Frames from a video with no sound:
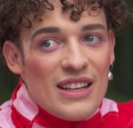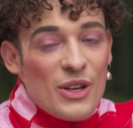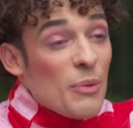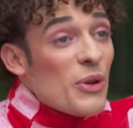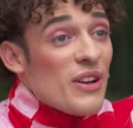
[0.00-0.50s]

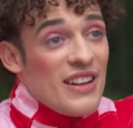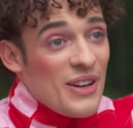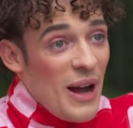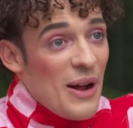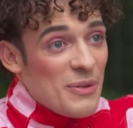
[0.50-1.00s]
community
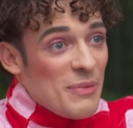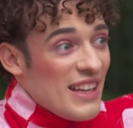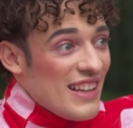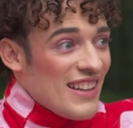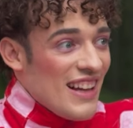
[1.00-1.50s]
around
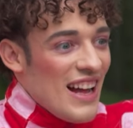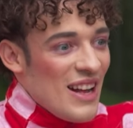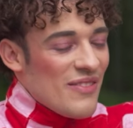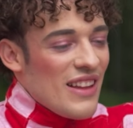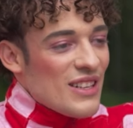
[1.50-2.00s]
me
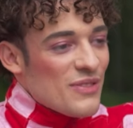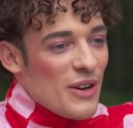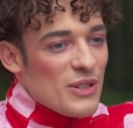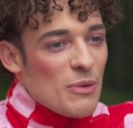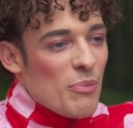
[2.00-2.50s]
that is
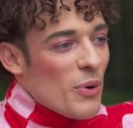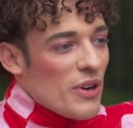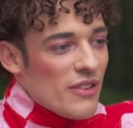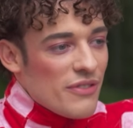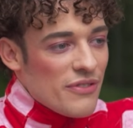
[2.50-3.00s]
very
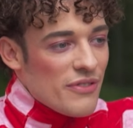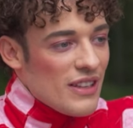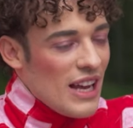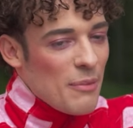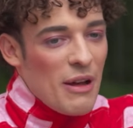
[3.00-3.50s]
supportive,
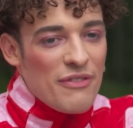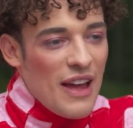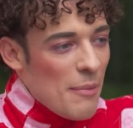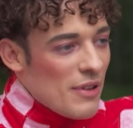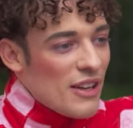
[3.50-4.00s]
like my
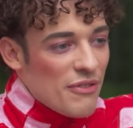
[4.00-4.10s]
family,